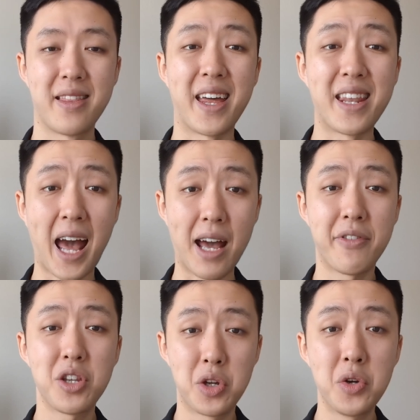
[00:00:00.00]
then
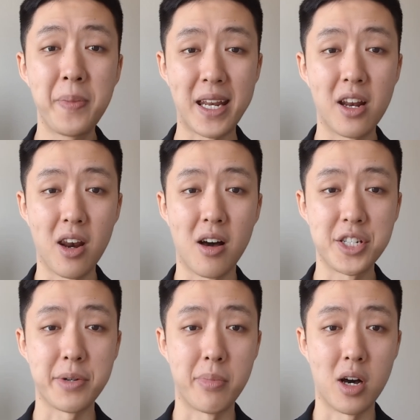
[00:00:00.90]
having too many
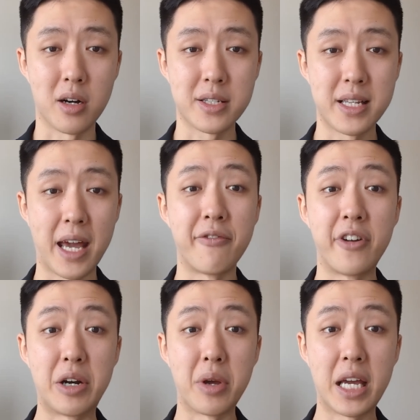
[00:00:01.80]
logic blocks and
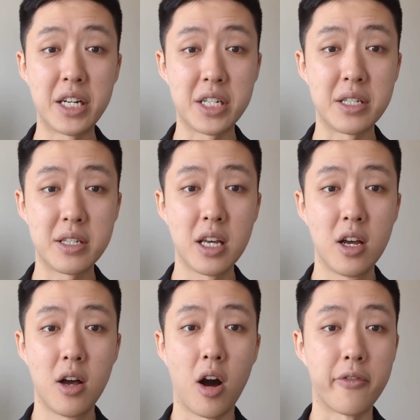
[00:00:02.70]
variations
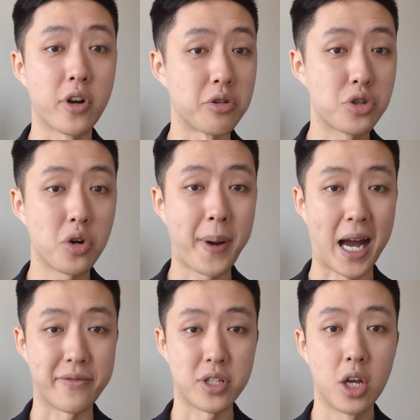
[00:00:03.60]
of control
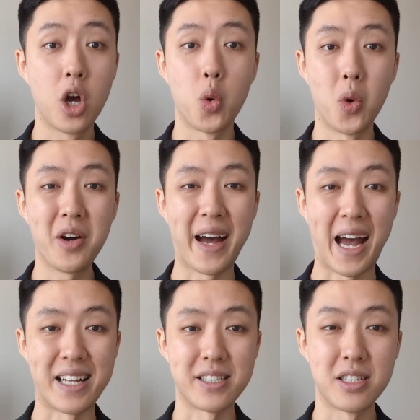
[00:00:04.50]
paths will
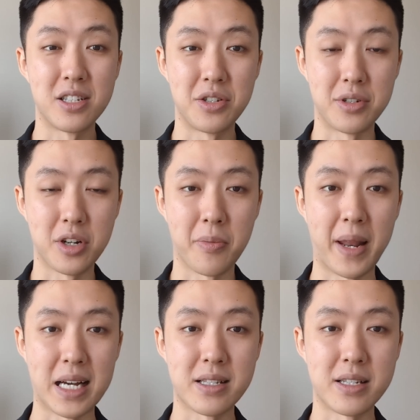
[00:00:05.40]
add to the
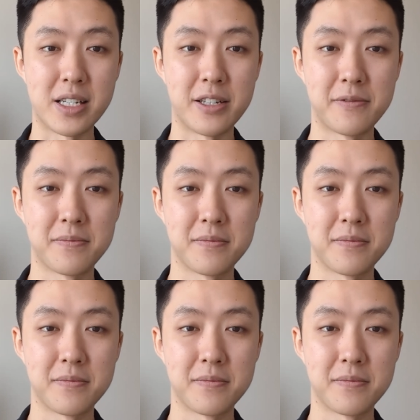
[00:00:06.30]
complexity.